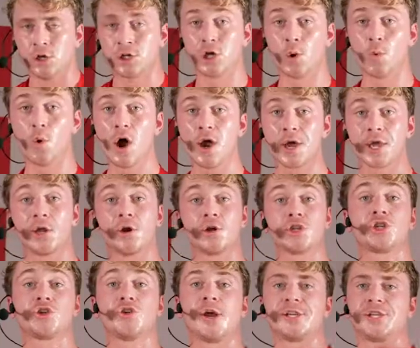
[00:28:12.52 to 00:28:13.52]
So working on
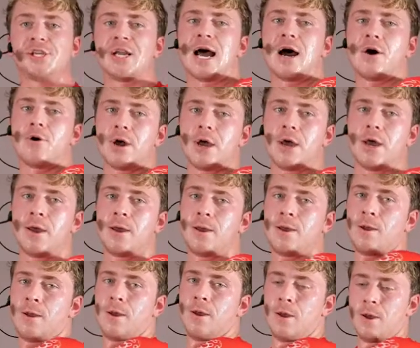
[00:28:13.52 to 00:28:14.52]
stretching out
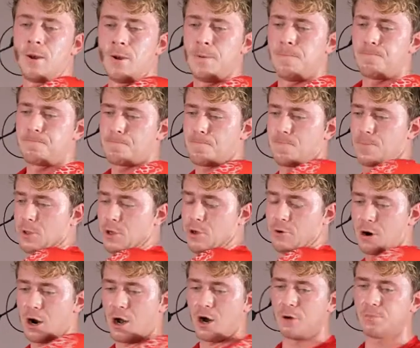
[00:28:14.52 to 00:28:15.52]

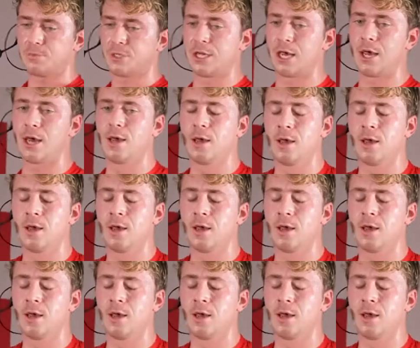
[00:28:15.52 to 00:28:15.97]
your arms